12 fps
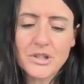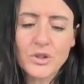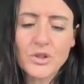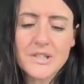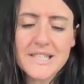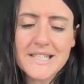
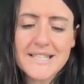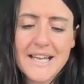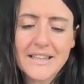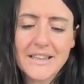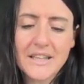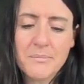looked
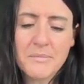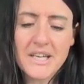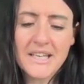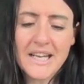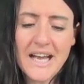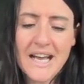intently at me
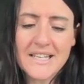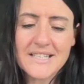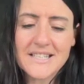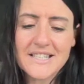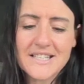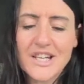and
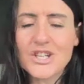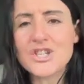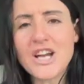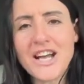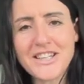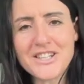asked, a
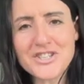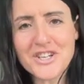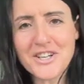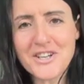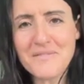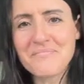
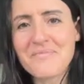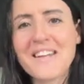challenger,